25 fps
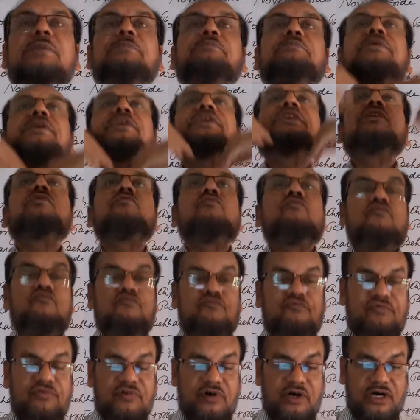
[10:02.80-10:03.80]
a big
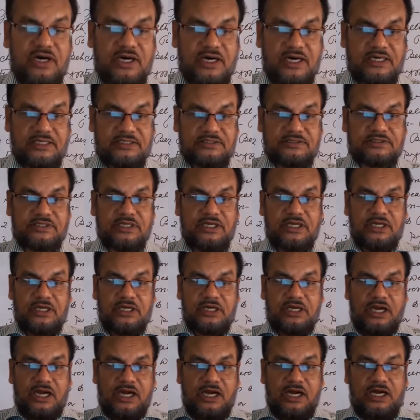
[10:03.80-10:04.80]
world
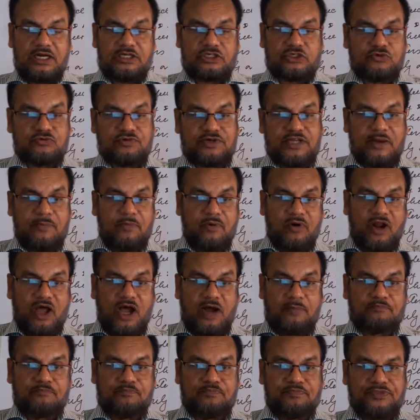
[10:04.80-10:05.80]
to
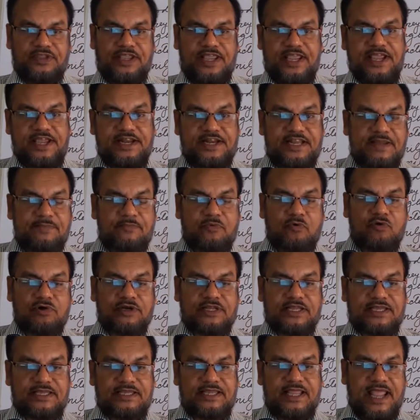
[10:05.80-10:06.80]
develop
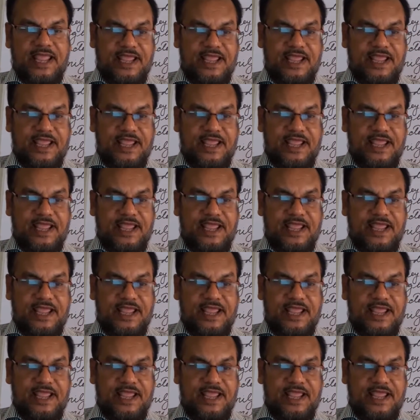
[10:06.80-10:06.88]
anybody,